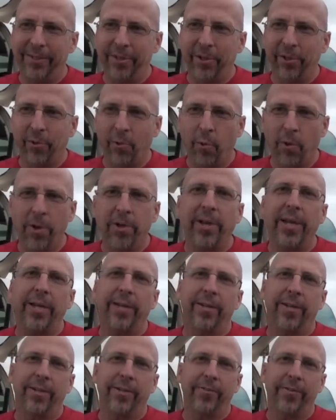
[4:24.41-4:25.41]
to
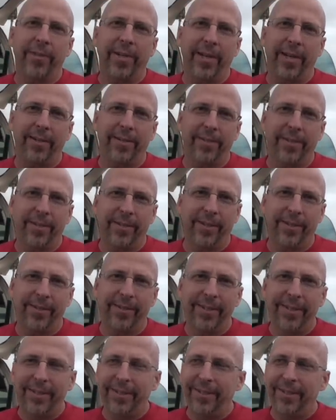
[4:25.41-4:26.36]
coordinate all of that. Uh,